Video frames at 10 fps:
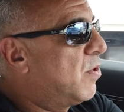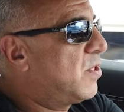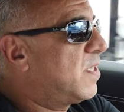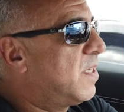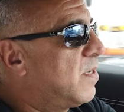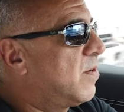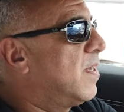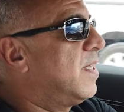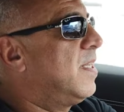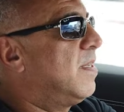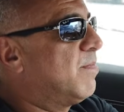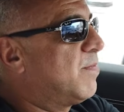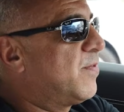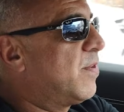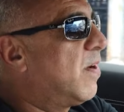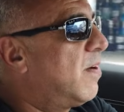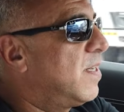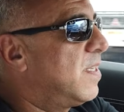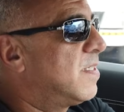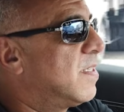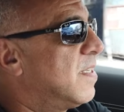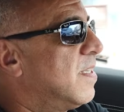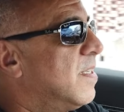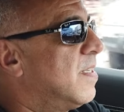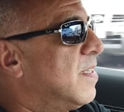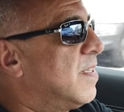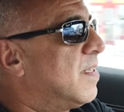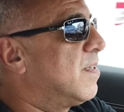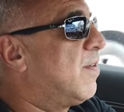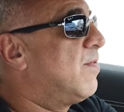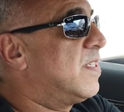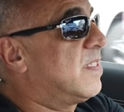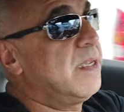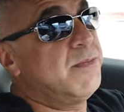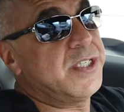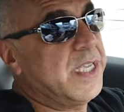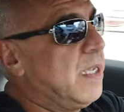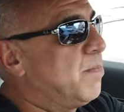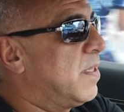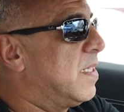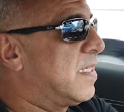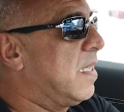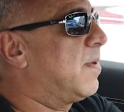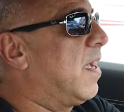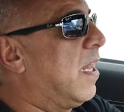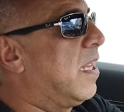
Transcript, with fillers: Porsche or any Ferraris, of the same shape and the same